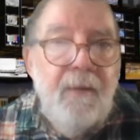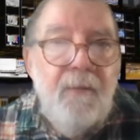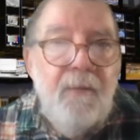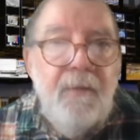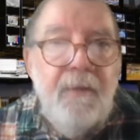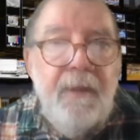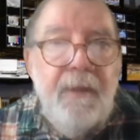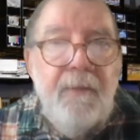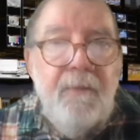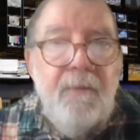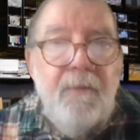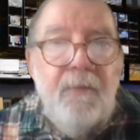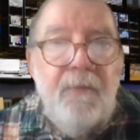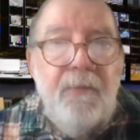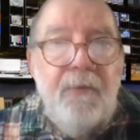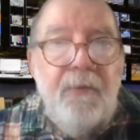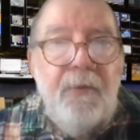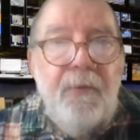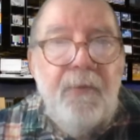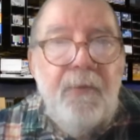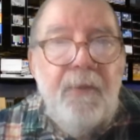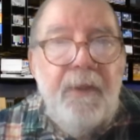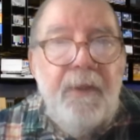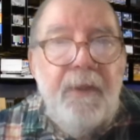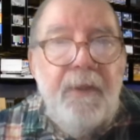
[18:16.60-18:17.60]
Well, that won't
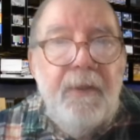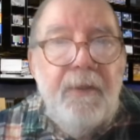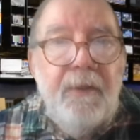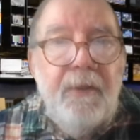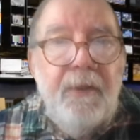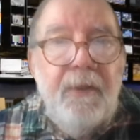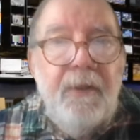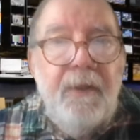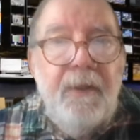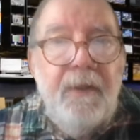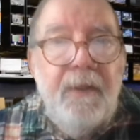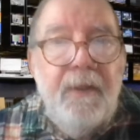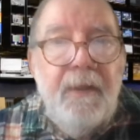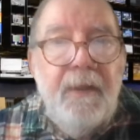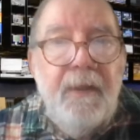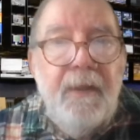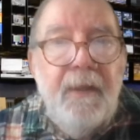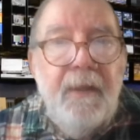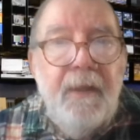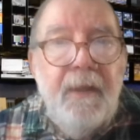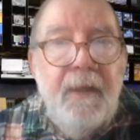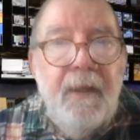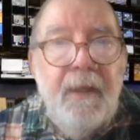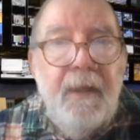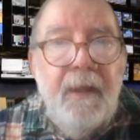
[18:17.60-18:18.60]
do any good.
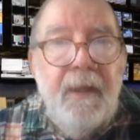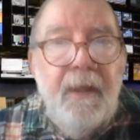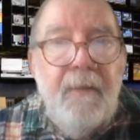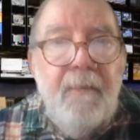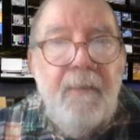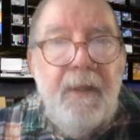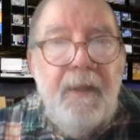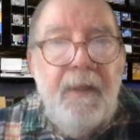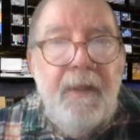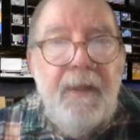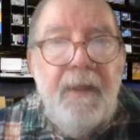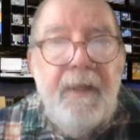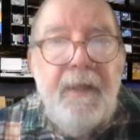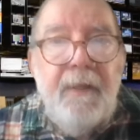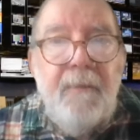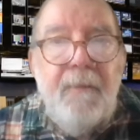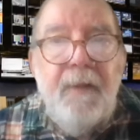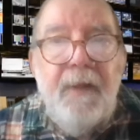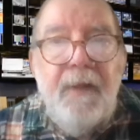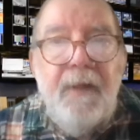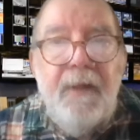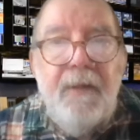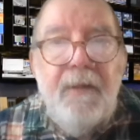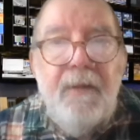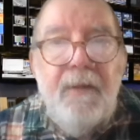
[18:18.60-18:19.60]
I mean,
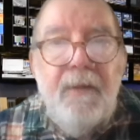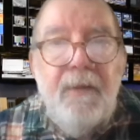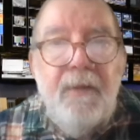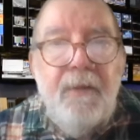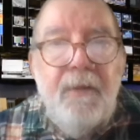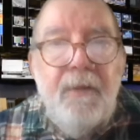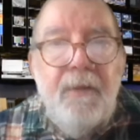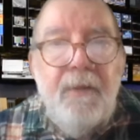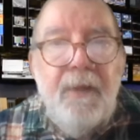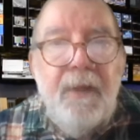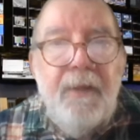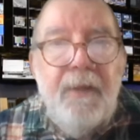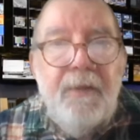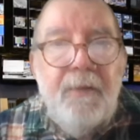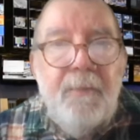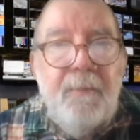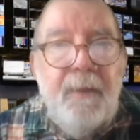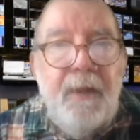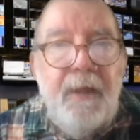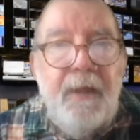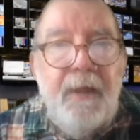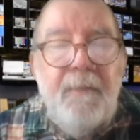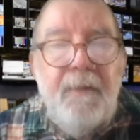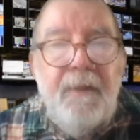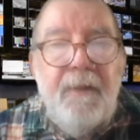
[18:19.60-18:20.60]
anybody who has a
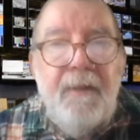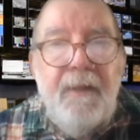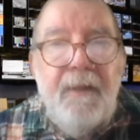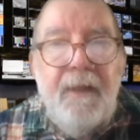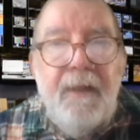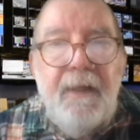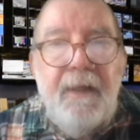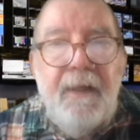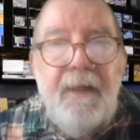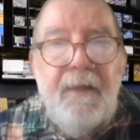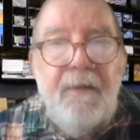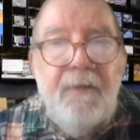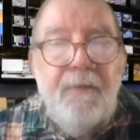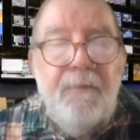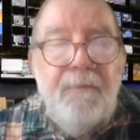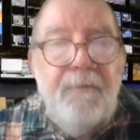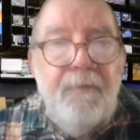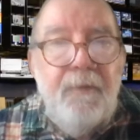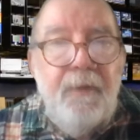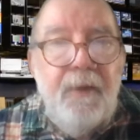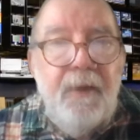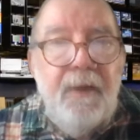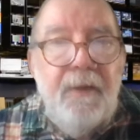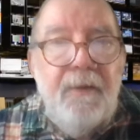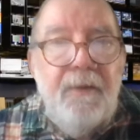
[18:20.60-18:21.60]
baby and has a
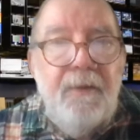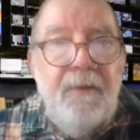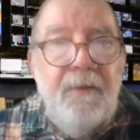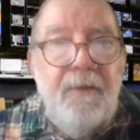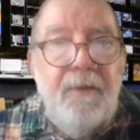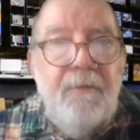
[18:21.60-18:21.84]
friend,